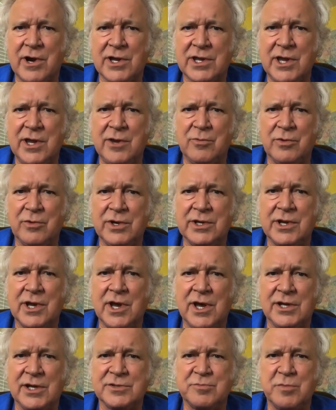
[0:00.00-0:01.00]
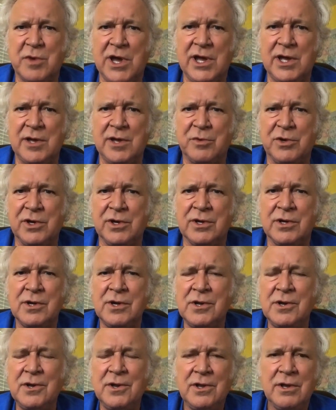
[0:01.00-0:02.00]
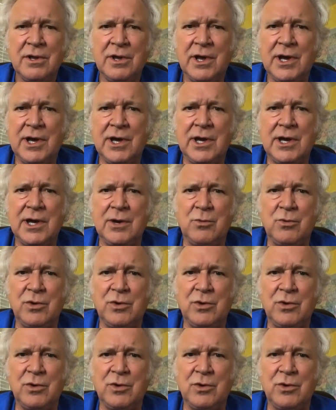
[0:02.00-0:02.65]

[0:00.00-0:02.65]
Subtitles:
I can't read God's mind, but